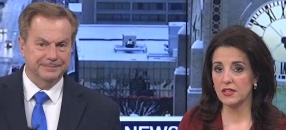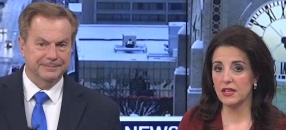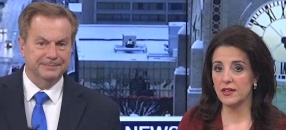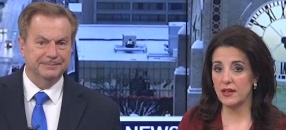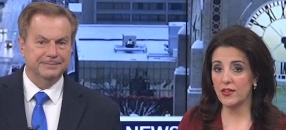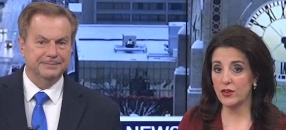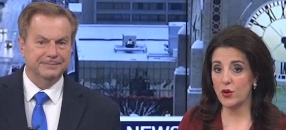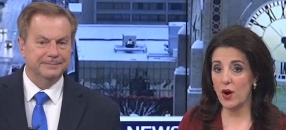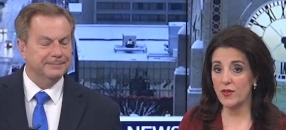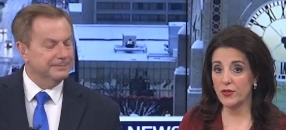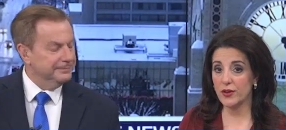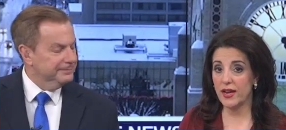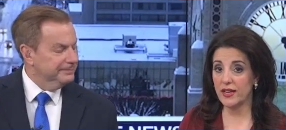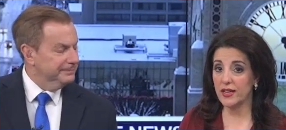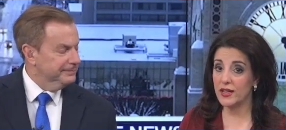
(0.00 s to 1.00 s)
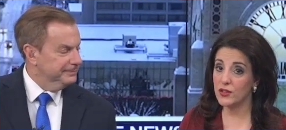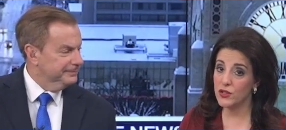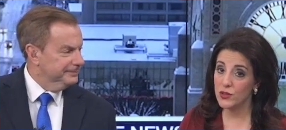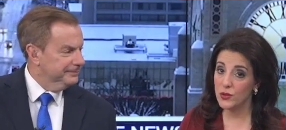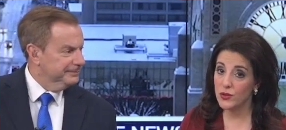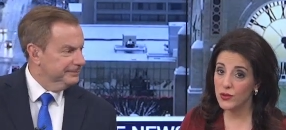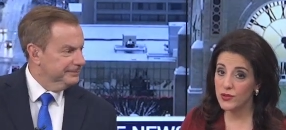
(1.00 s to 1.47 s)
Speaker 1: Now, the Crawford County
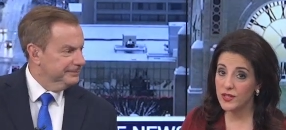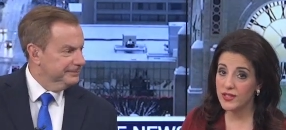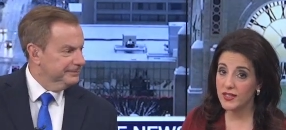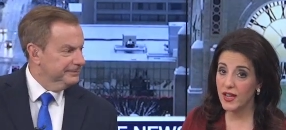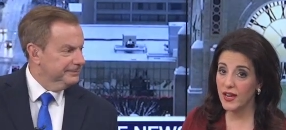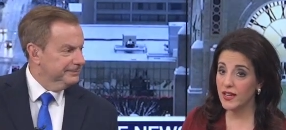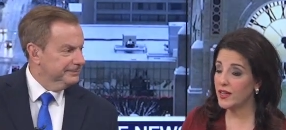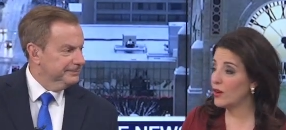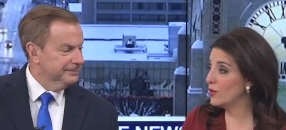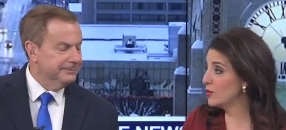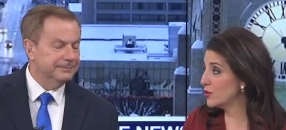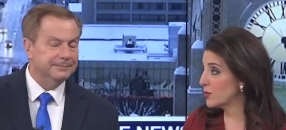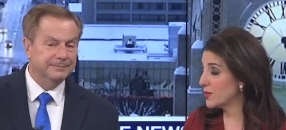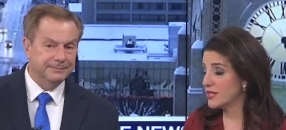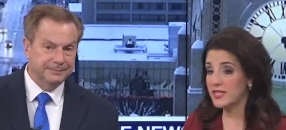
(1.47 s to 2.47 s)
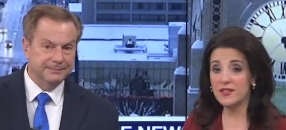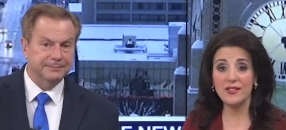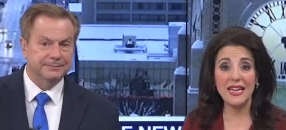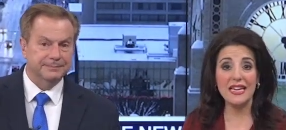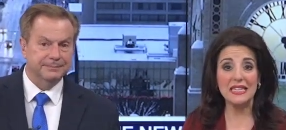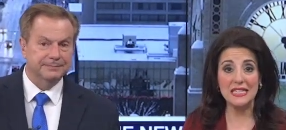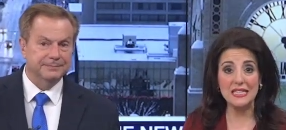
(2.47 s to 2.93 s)
Historical Society also received
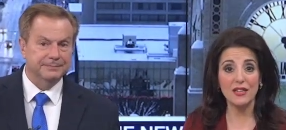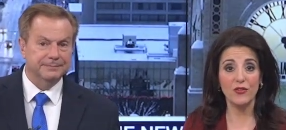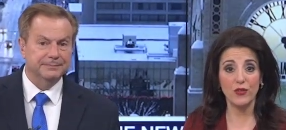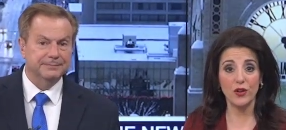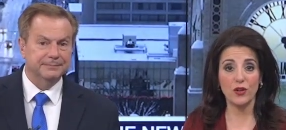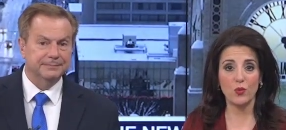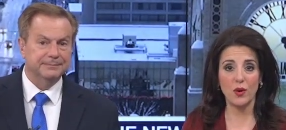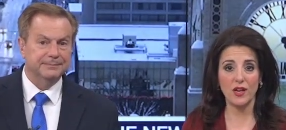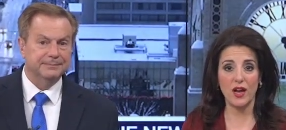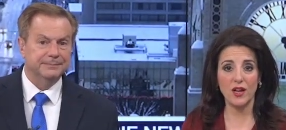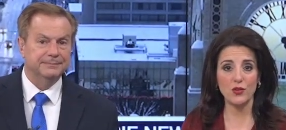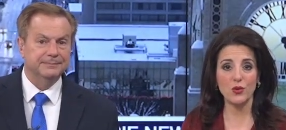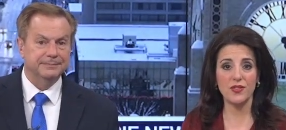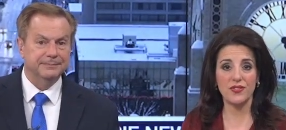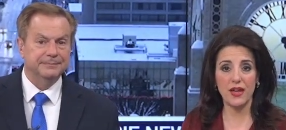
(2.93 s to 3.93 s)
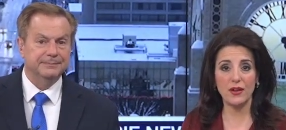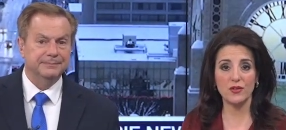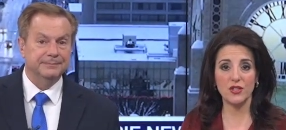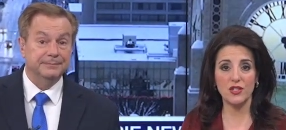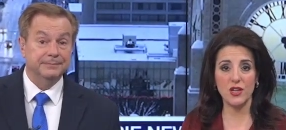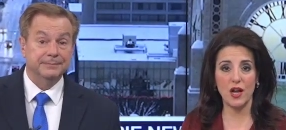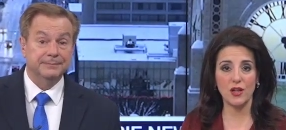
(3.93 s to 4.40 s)
a different
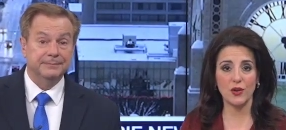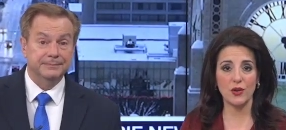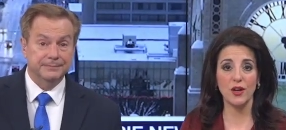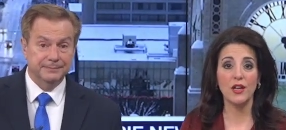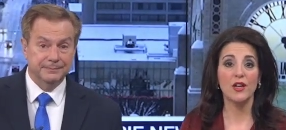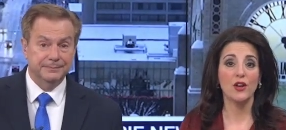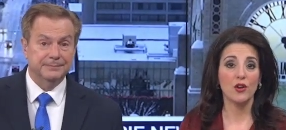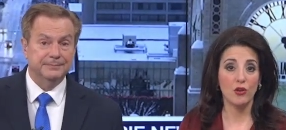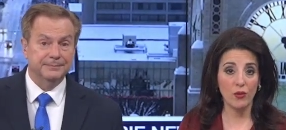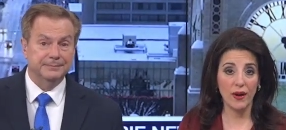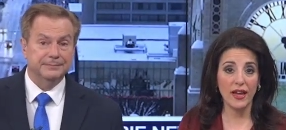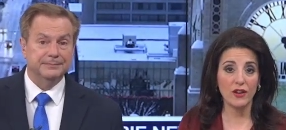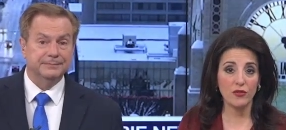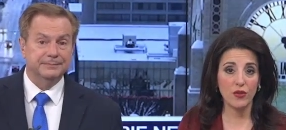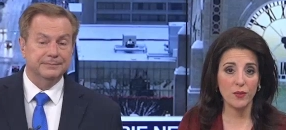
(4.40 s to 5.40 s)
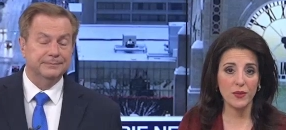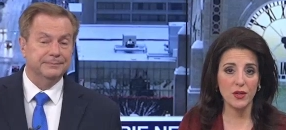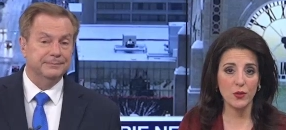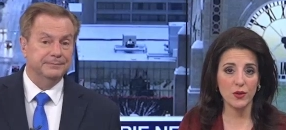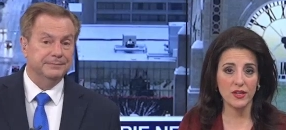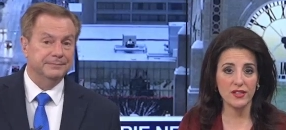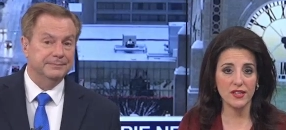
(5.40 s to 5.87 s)
$100,000 grant from the
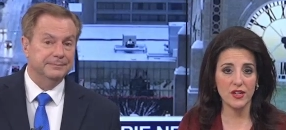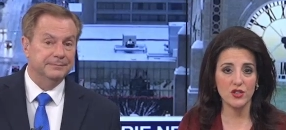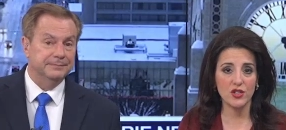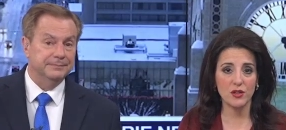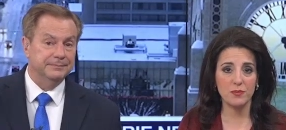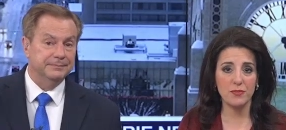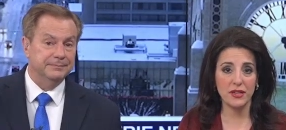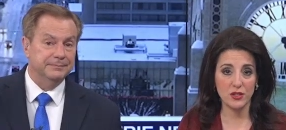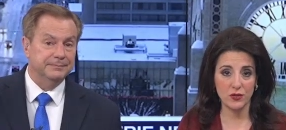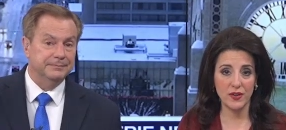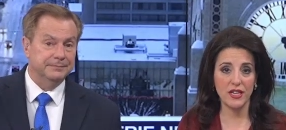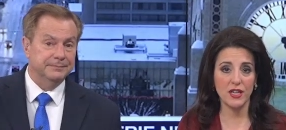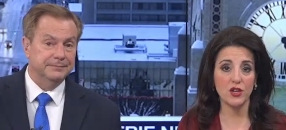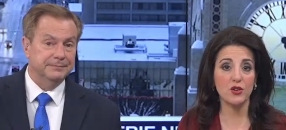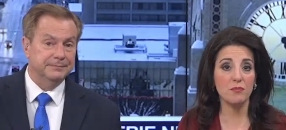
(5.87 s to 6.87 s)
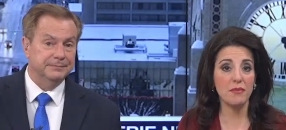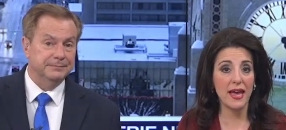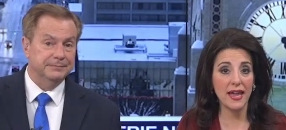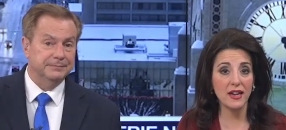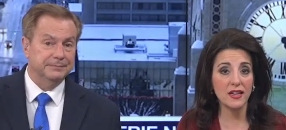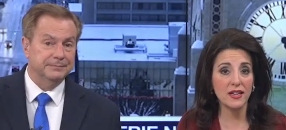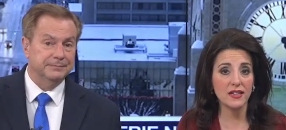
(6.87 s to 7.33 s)
organization Pennsylvania
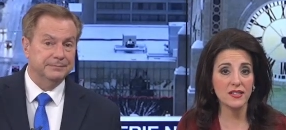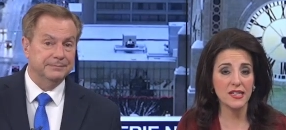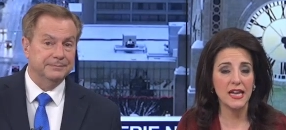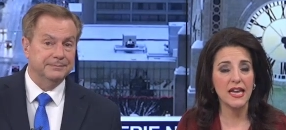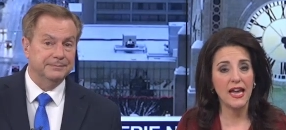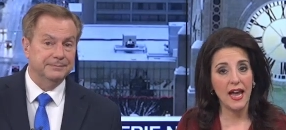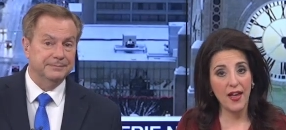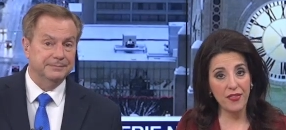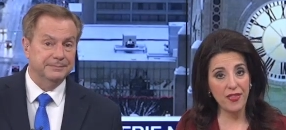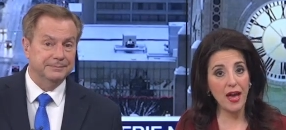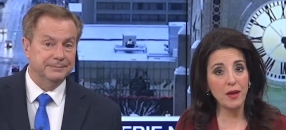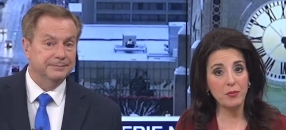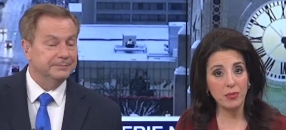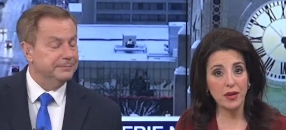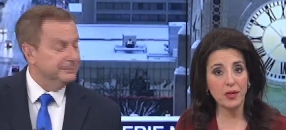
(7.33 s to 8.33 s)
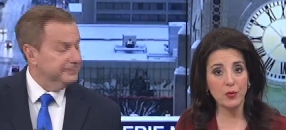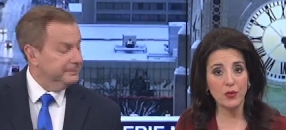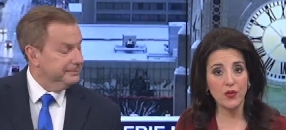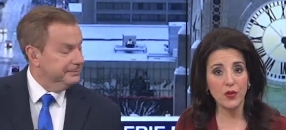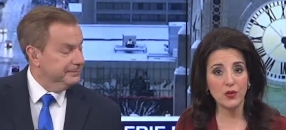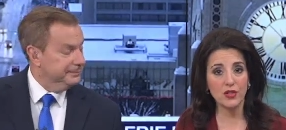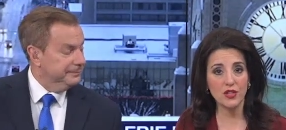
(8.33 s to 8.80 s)
Humanities, and that money will
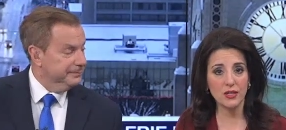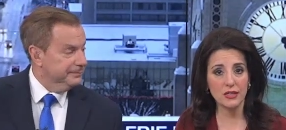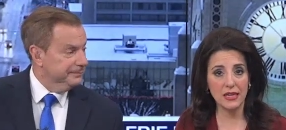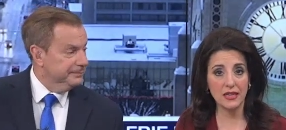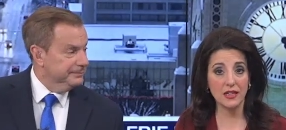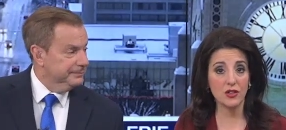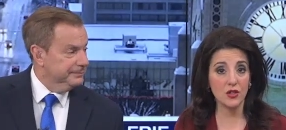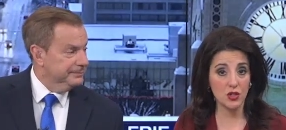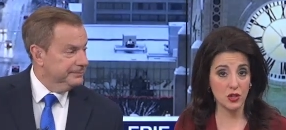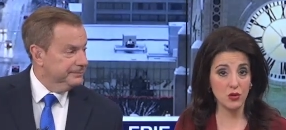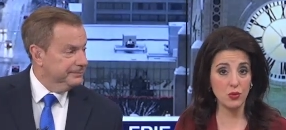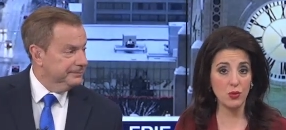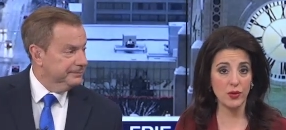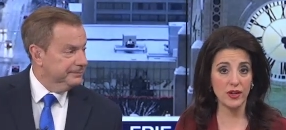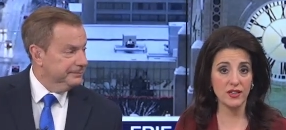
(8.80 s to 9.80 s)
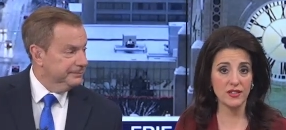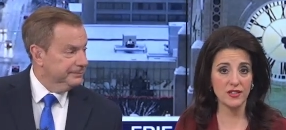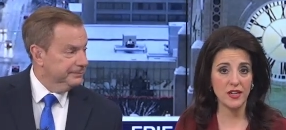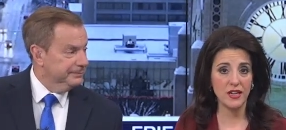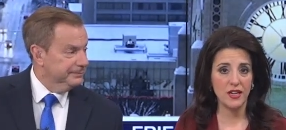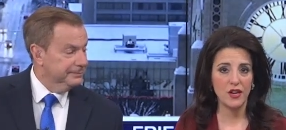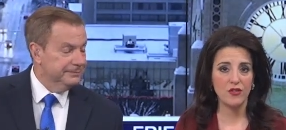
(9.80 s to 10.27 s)
focus on telling stories
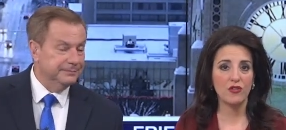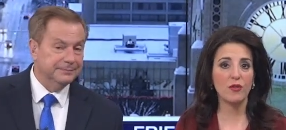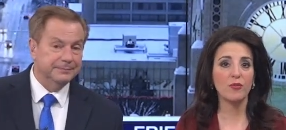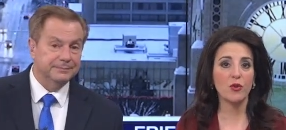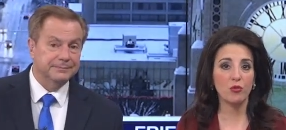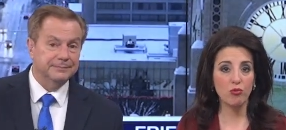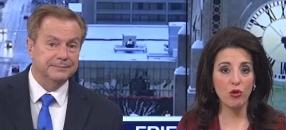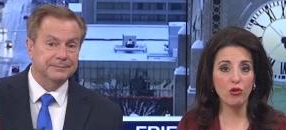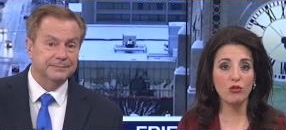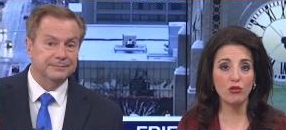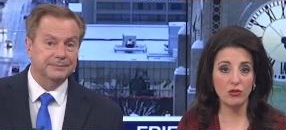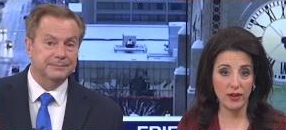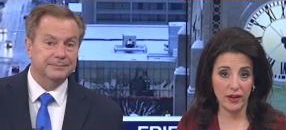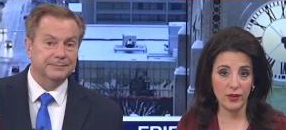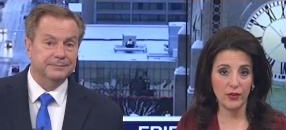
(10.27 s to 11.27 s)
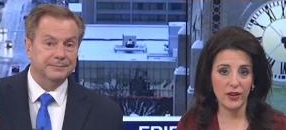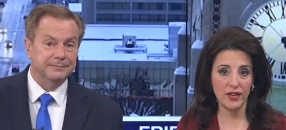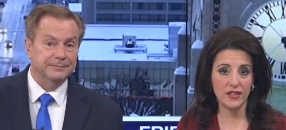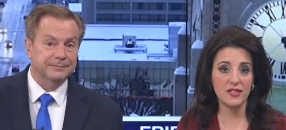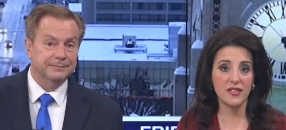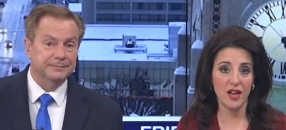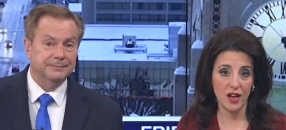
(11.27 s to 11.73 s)
from the rural
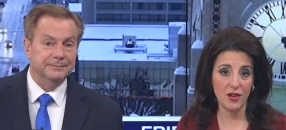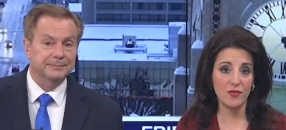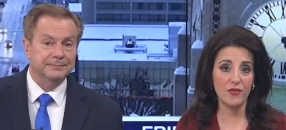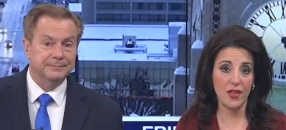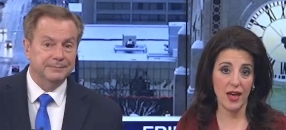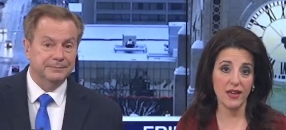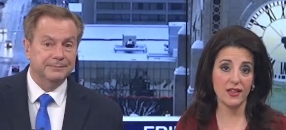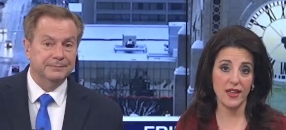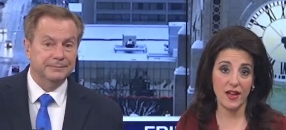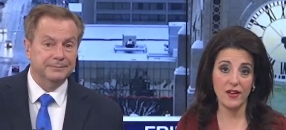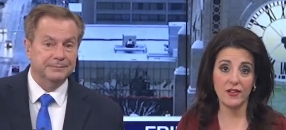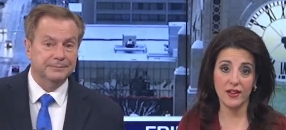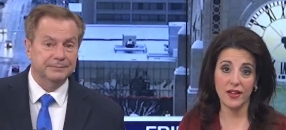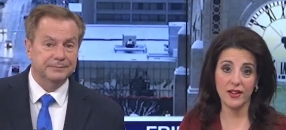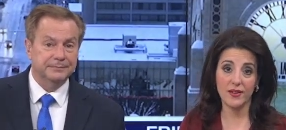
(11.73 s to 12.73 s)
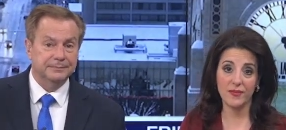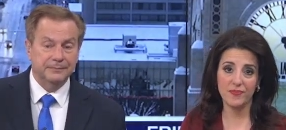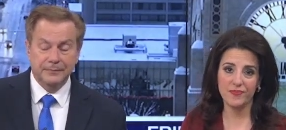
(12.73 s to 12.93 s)
areas of that county.